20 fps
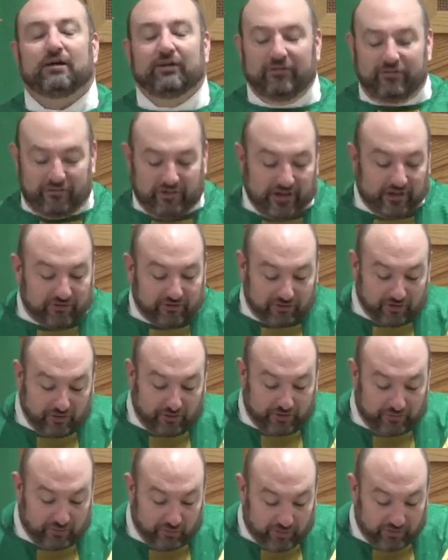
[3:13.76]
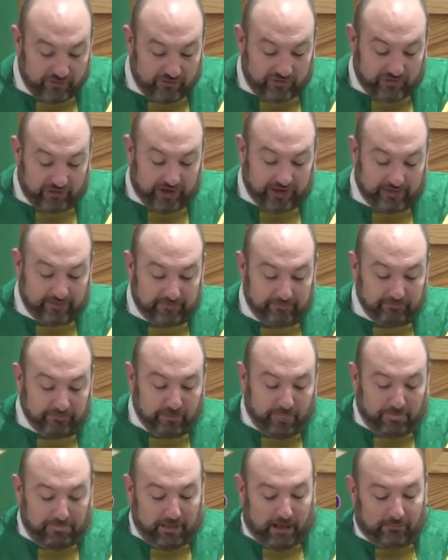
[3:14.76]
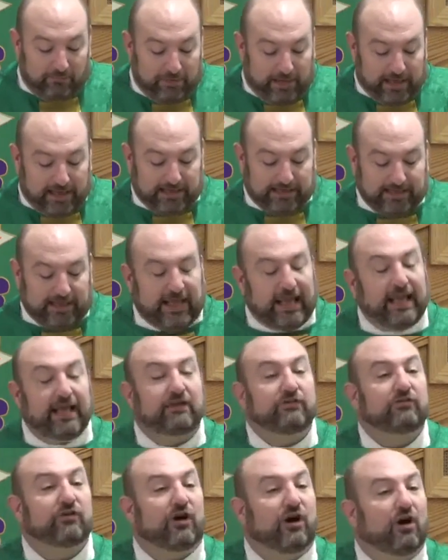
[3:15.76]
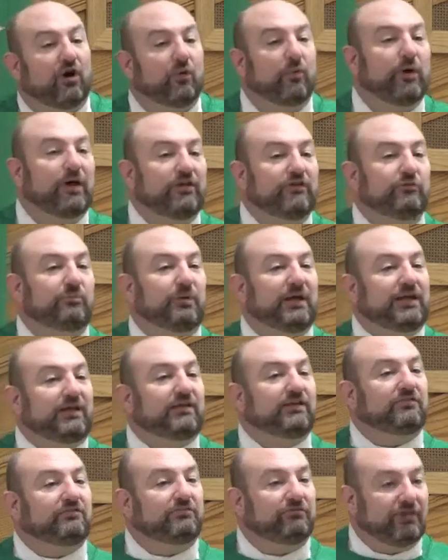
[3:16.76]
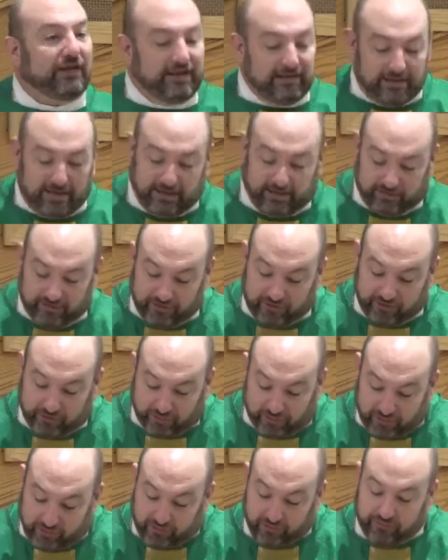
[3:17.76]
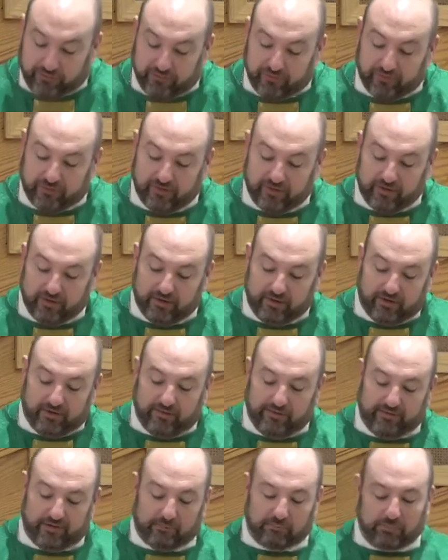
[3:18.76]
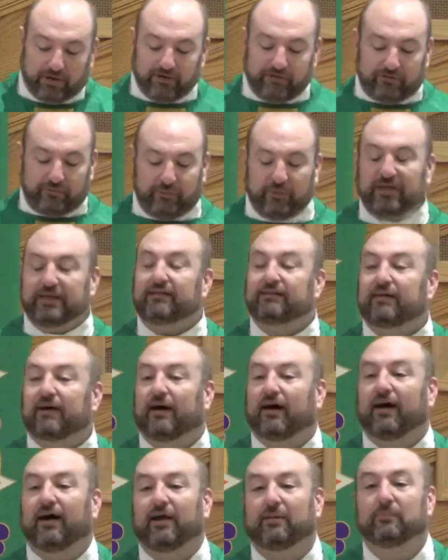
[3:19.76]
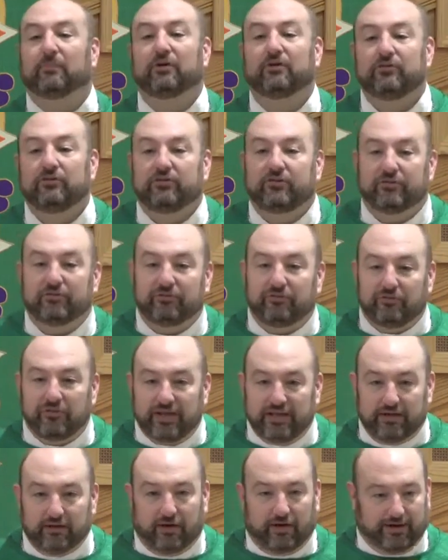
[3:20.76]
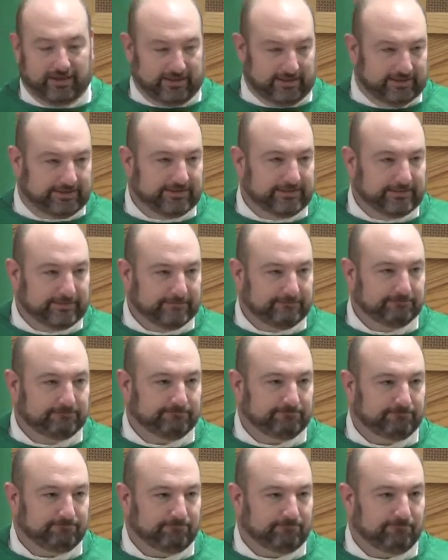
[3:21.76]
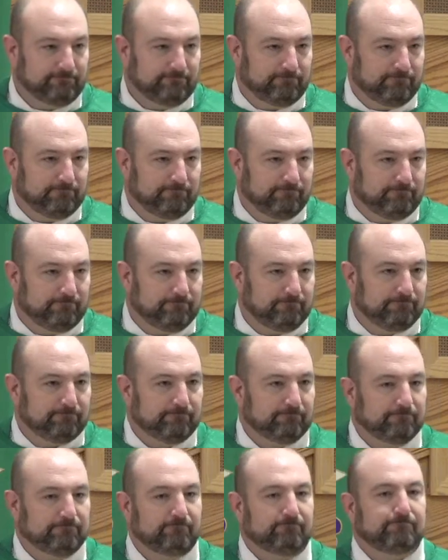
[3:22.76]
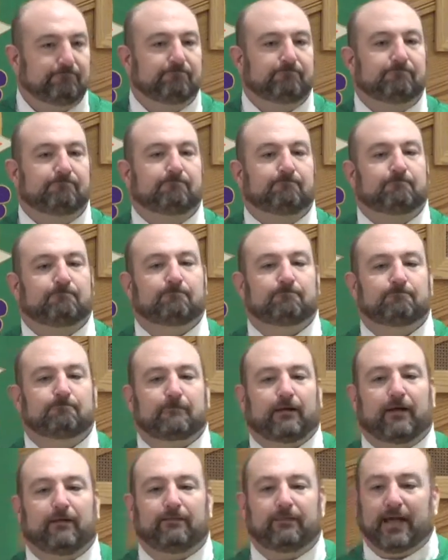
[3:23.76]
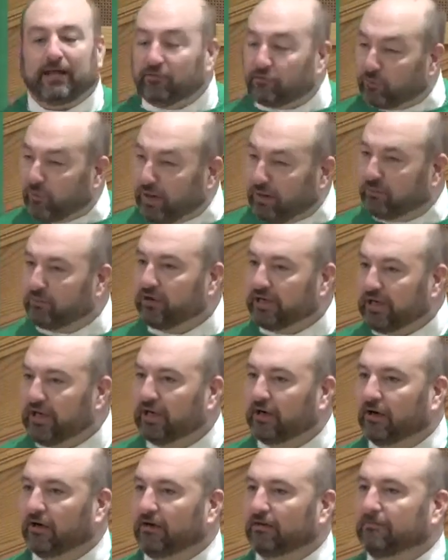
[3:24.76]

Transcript: C.S. Lewis once said, "A man can't always be defending the truth. There must be a time to feed on it." And that's why we're here.